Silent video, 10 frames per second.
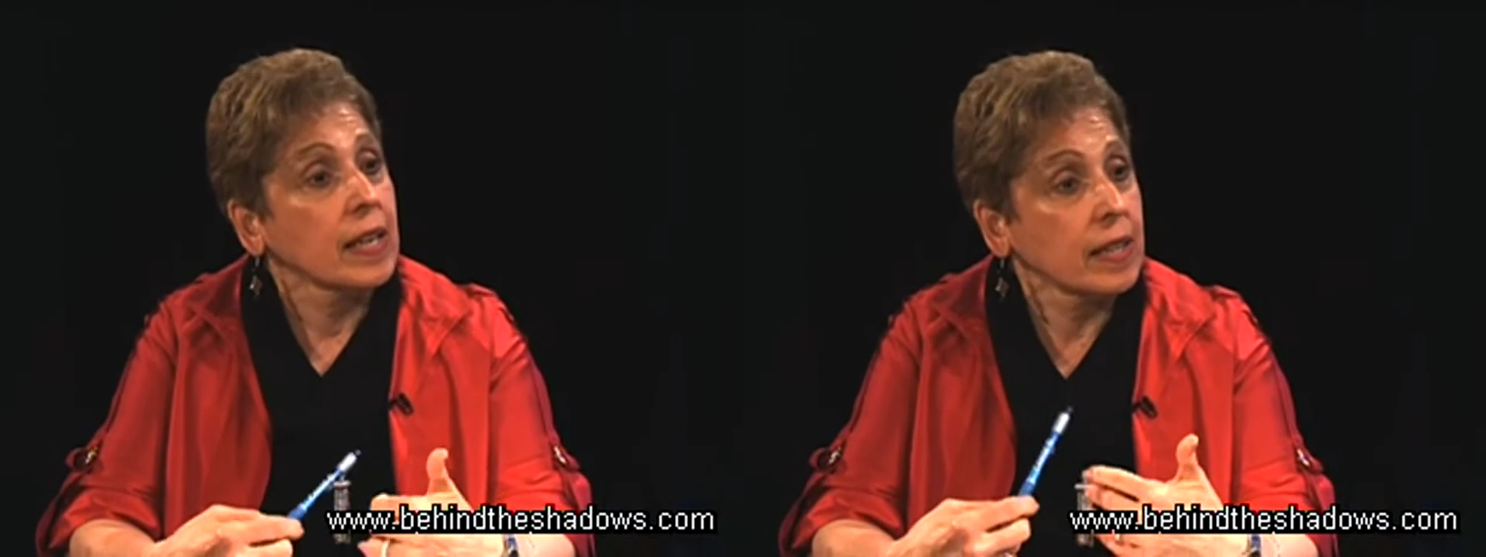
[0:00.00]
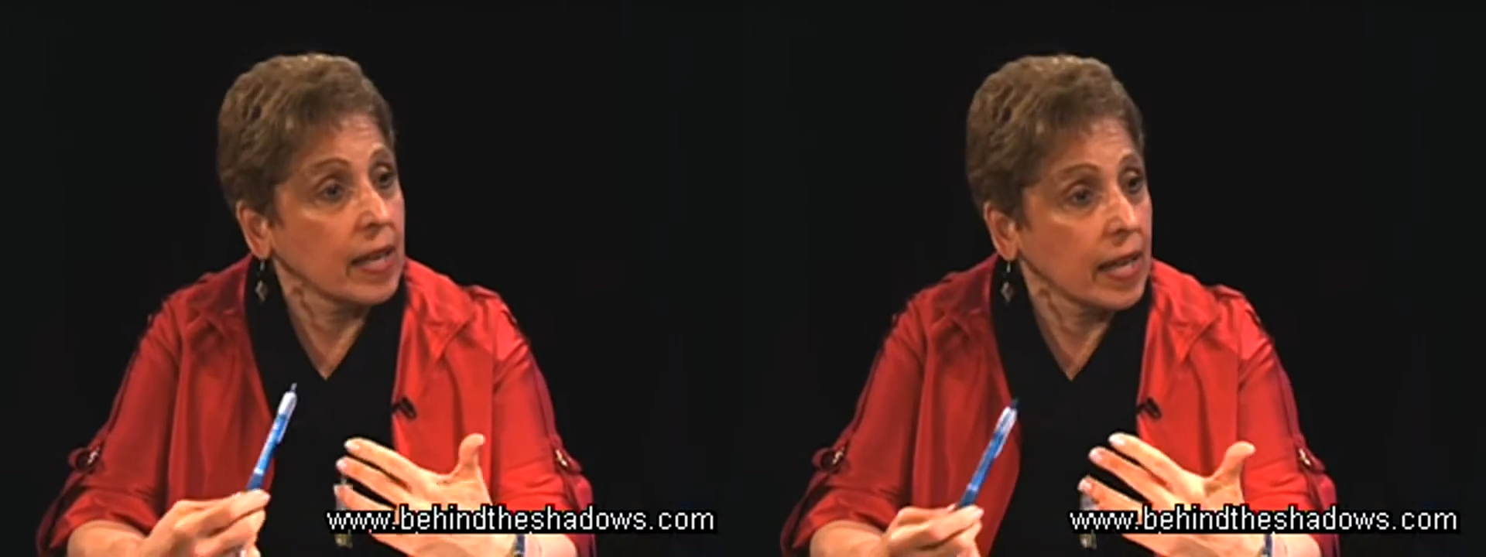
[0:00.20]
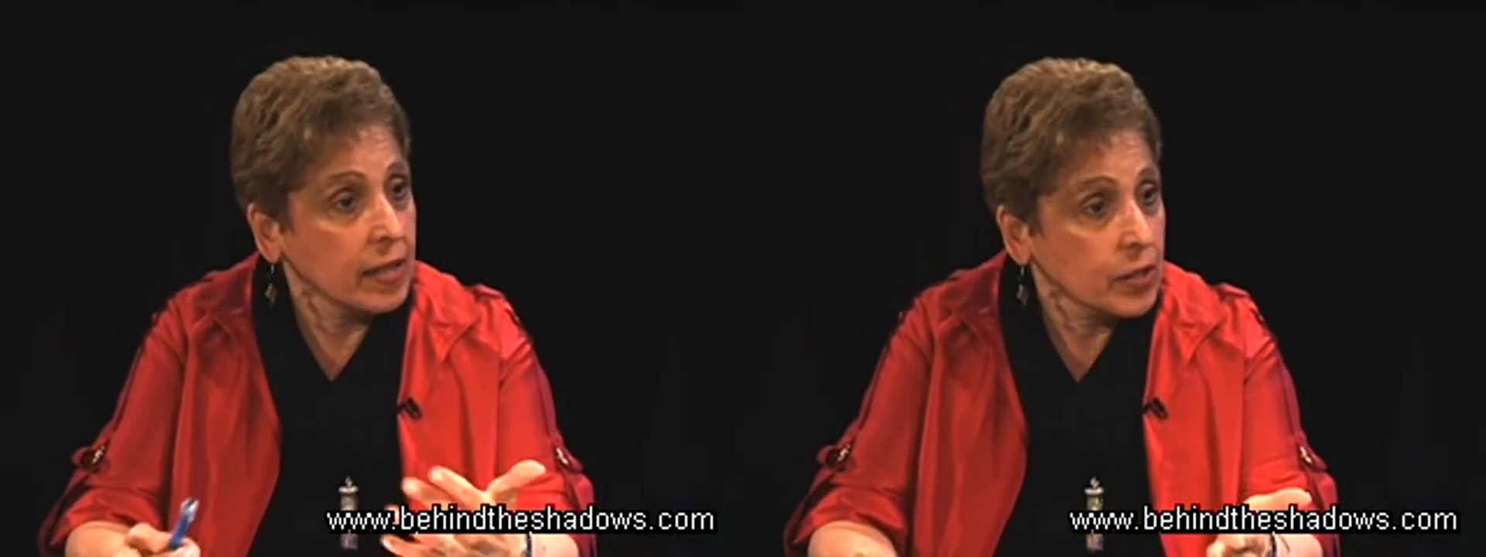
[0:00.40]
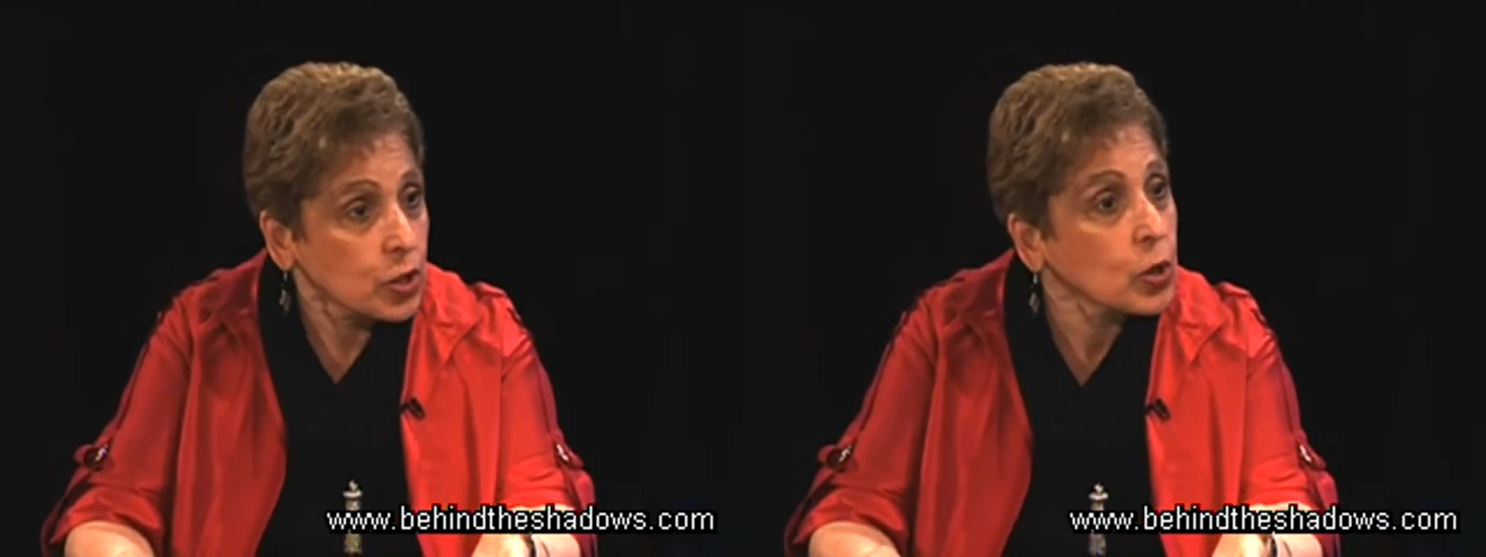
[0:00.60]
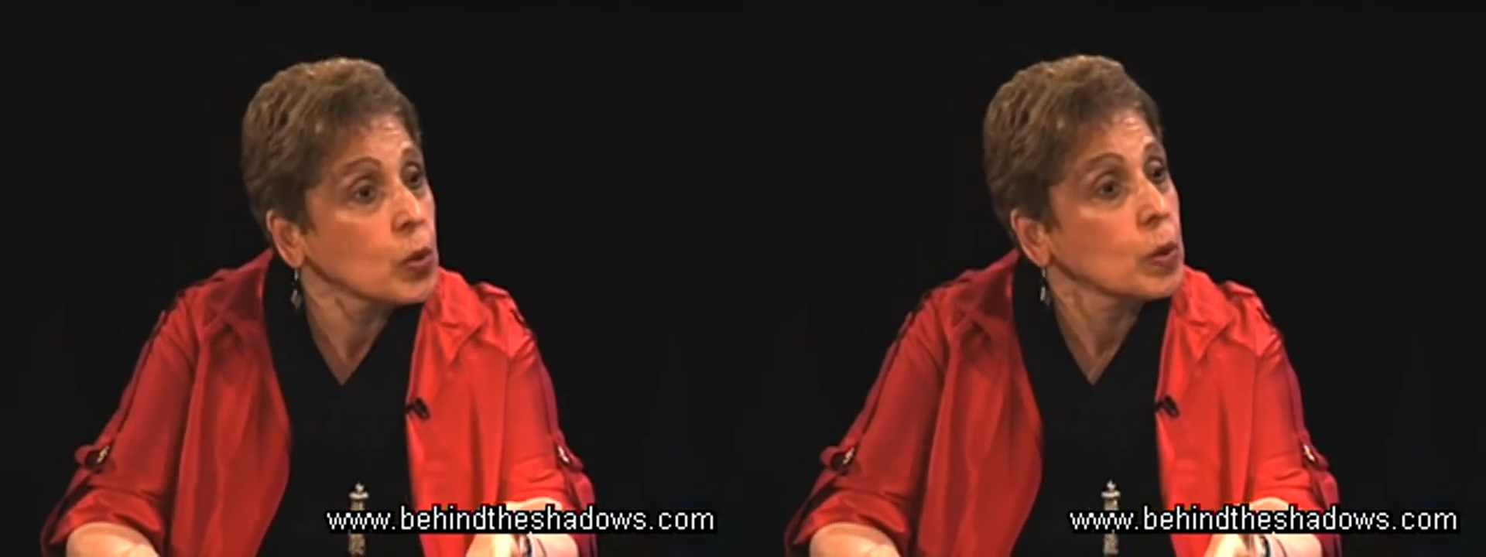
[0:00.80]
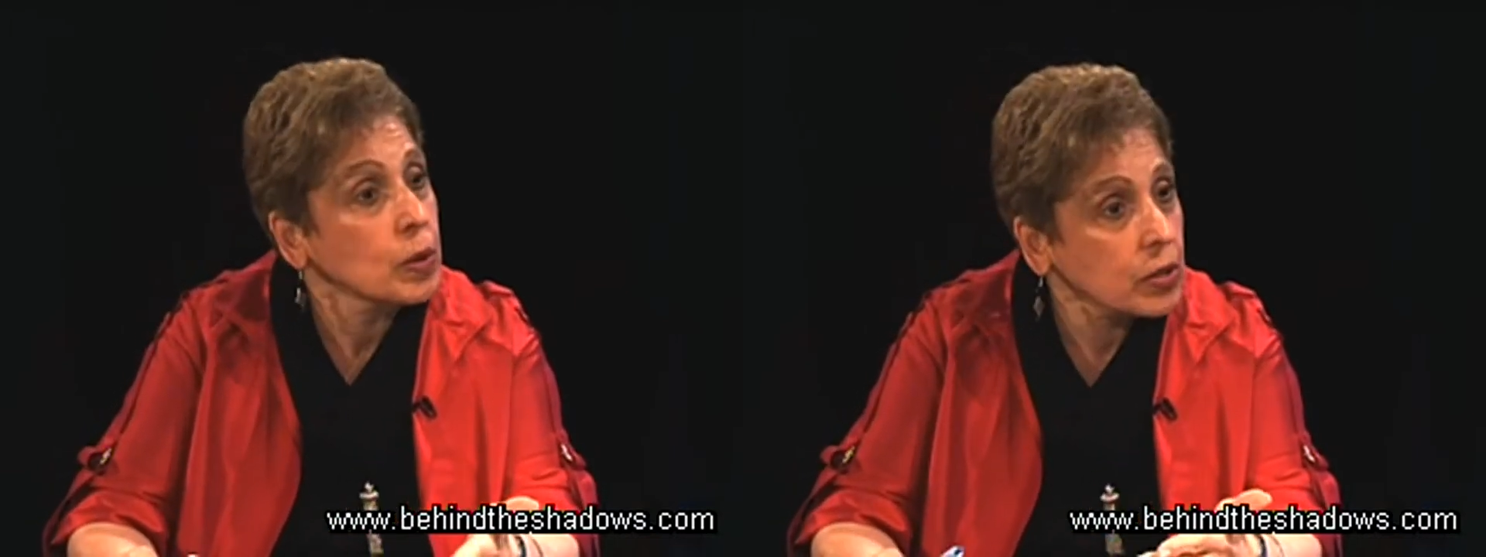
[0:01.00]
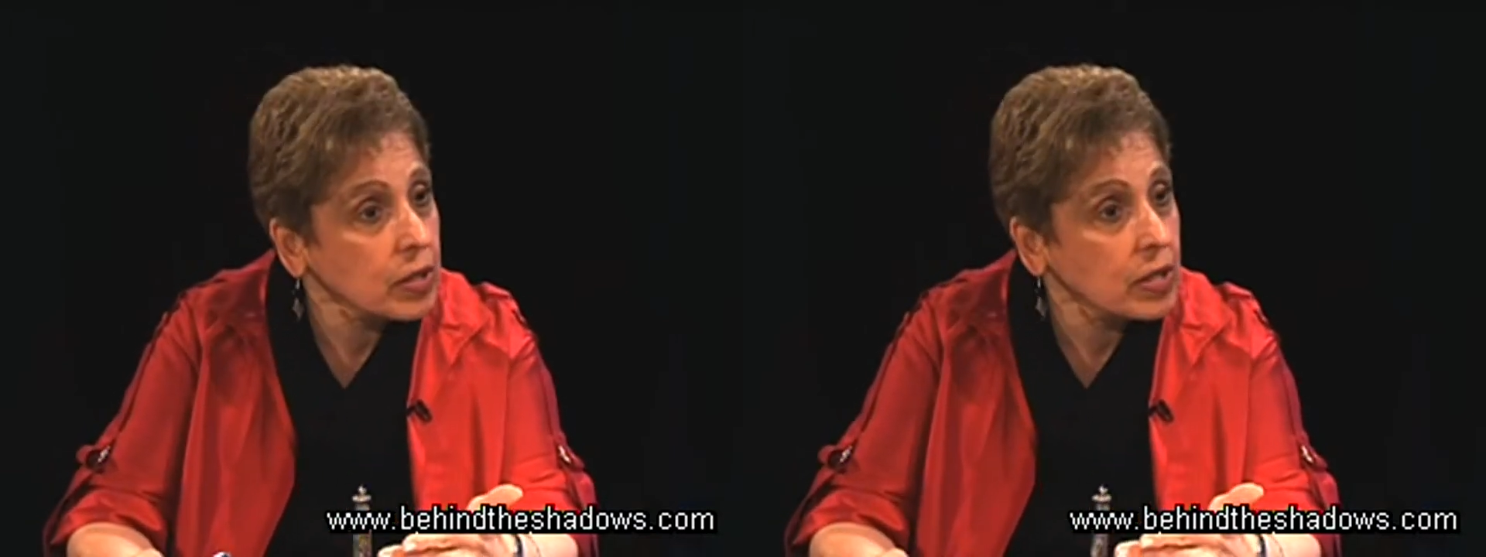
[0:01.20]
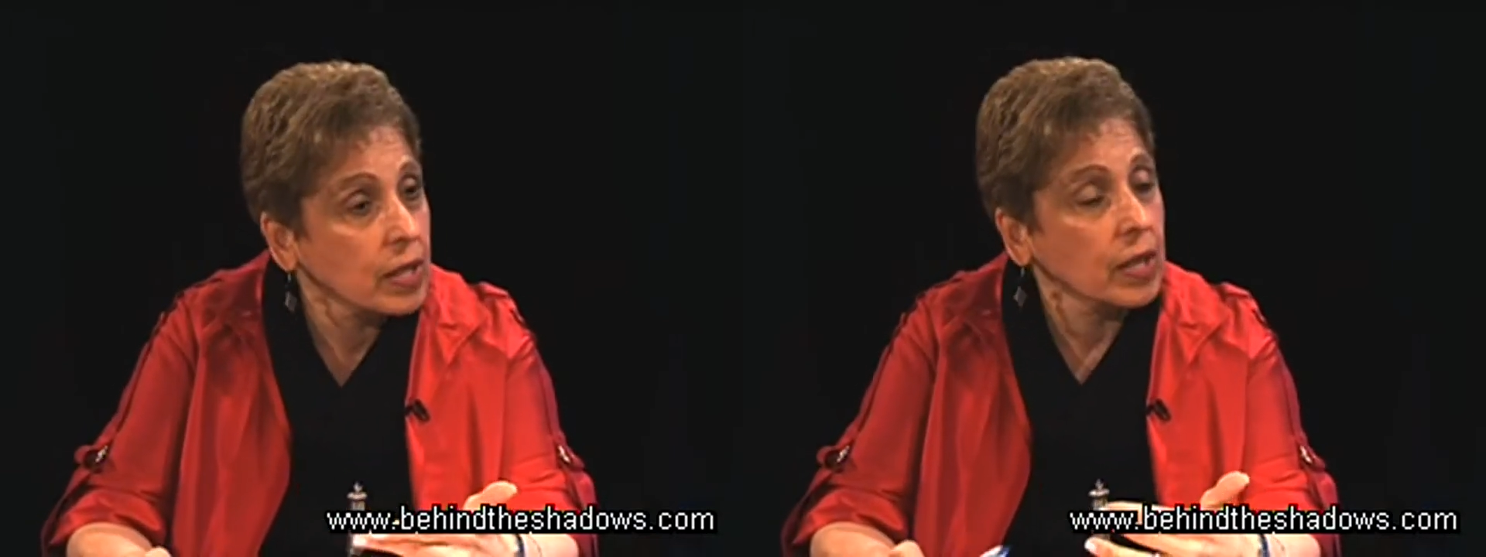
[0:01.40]
in
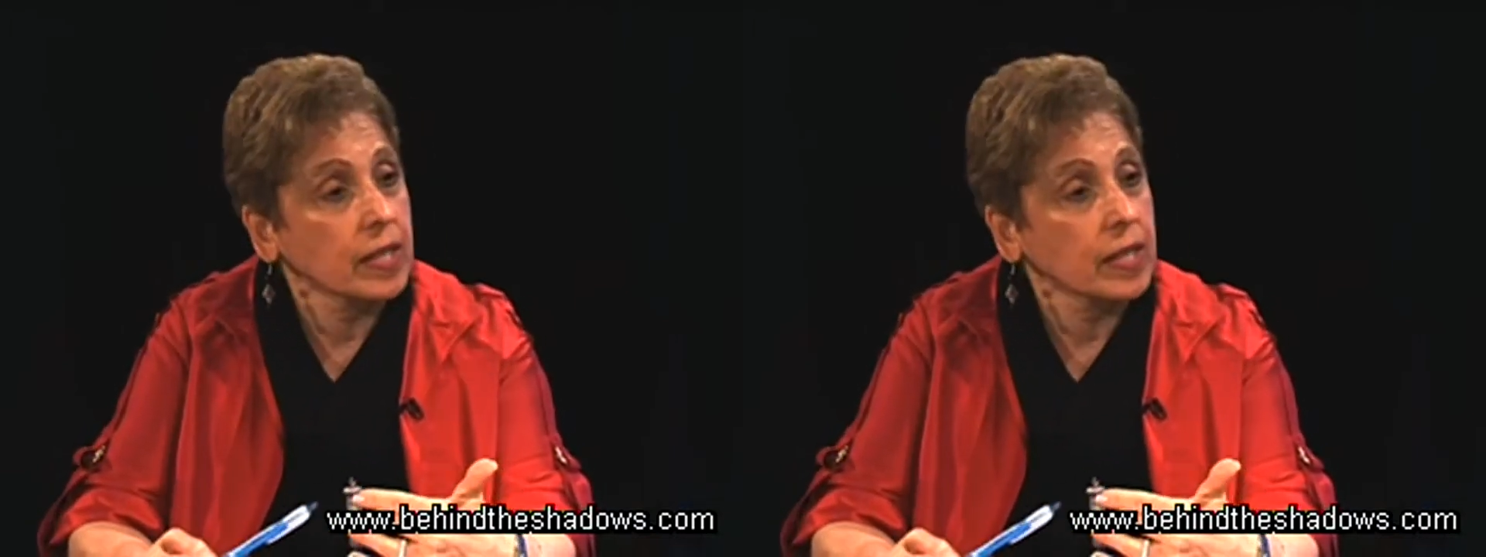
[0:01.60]
schools, you know,